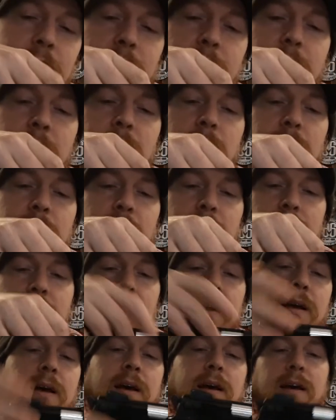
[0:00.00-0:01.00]
at one point,
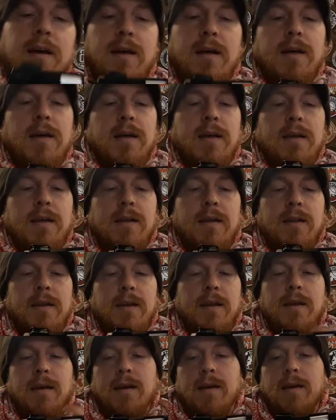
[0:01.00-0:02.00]
and
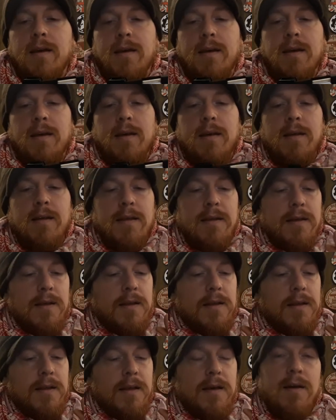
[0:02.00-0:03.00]

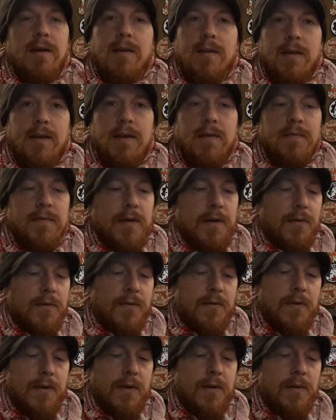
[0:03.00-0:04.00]
it fell
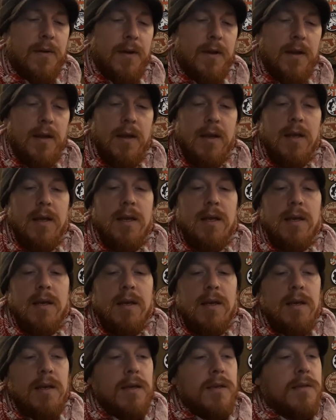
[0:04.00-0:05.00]
through.
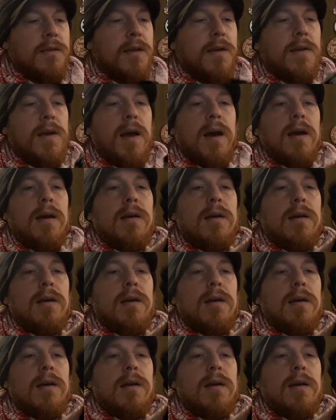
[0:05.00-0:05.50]
So yeah,